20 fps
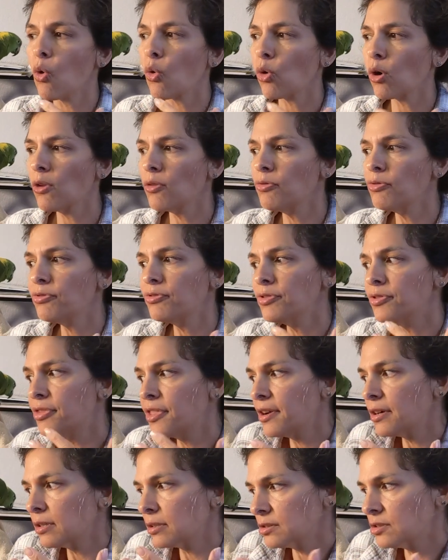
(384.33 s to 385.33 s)

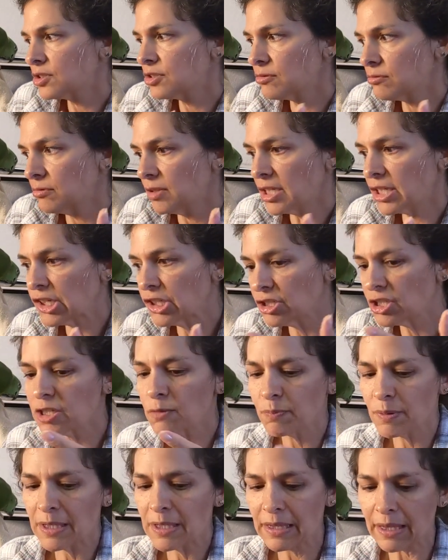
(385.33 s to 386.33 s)
or it could
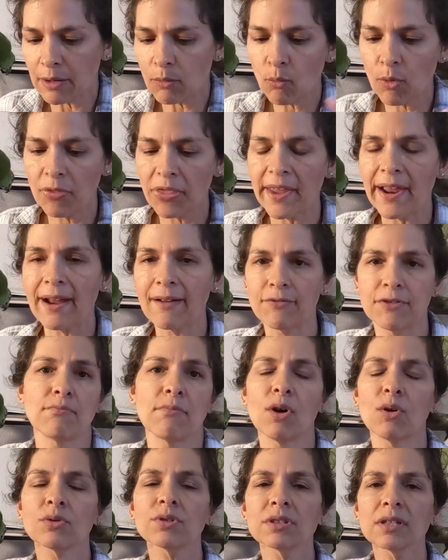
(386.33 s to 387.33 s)
just be like what they have the
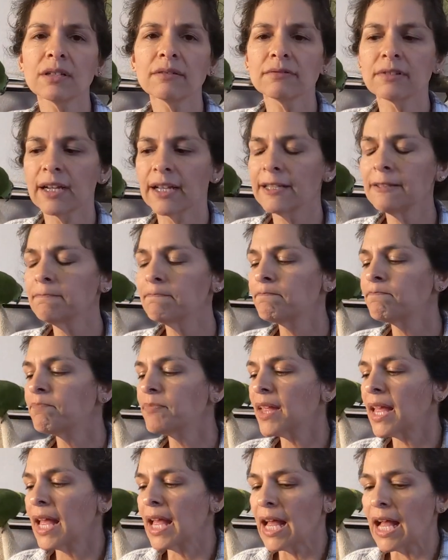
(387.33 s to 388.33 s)
most of, right?
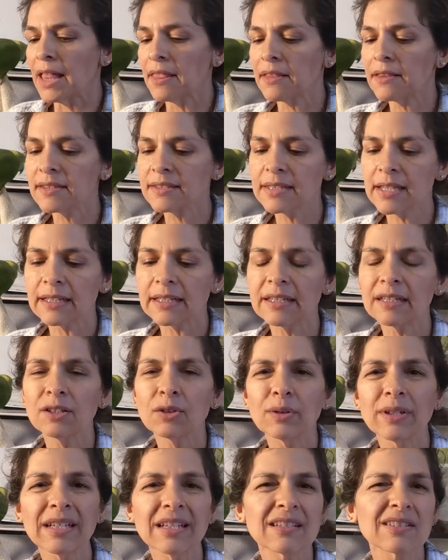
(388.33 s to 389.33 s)
And then the second
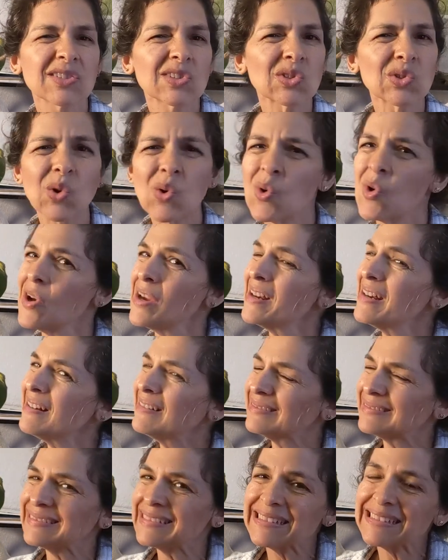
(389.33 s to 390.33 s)
ingredient, soy,
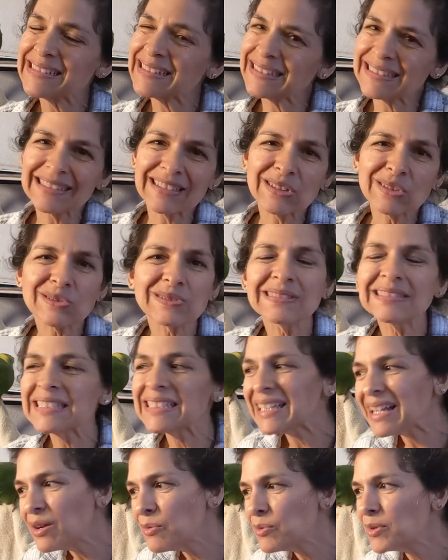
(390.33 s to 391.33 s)
I don't
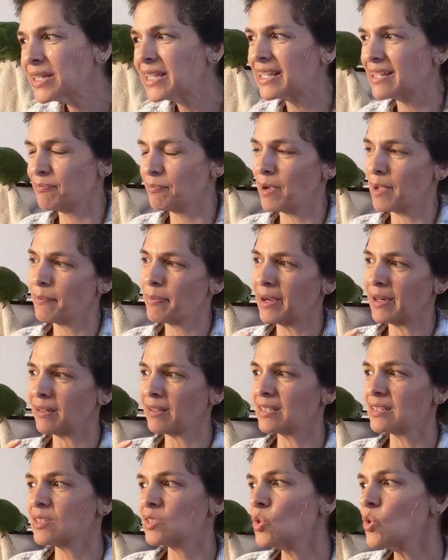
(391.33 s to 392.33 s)
think I want to give my
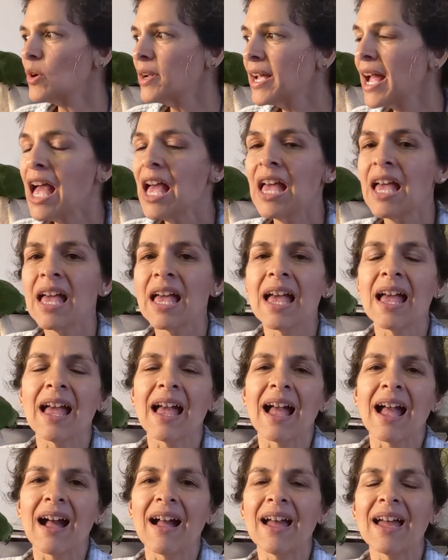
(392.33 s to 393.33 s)
parrot soy.
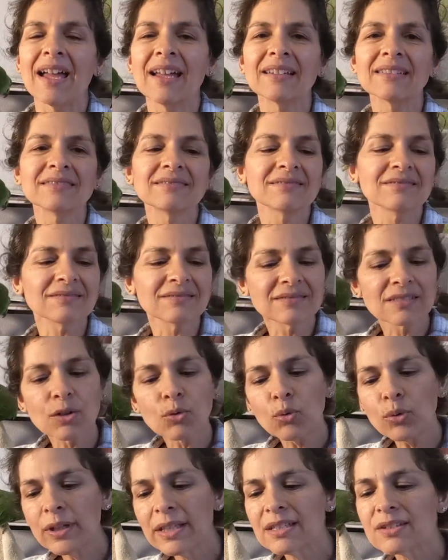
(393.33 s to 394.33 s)
And the
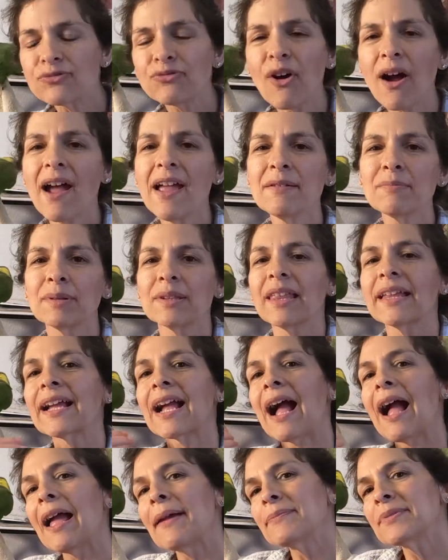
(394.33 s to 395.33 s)
wheat's fine, but like
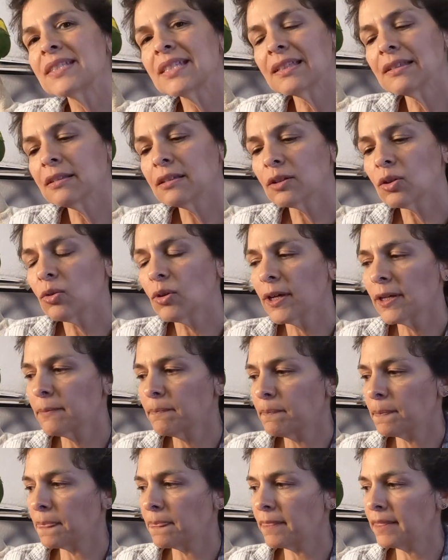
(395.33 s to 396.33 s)
I'm sitting there
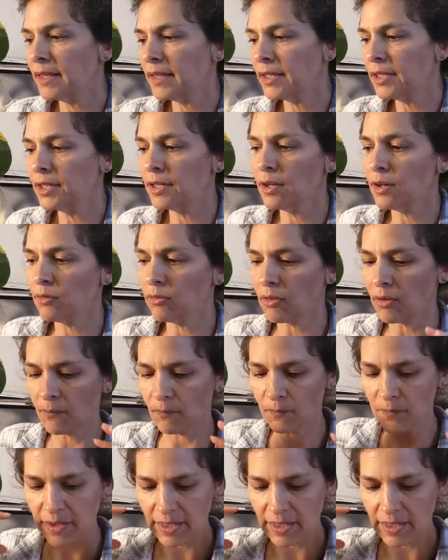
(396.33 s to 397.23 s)
going, look,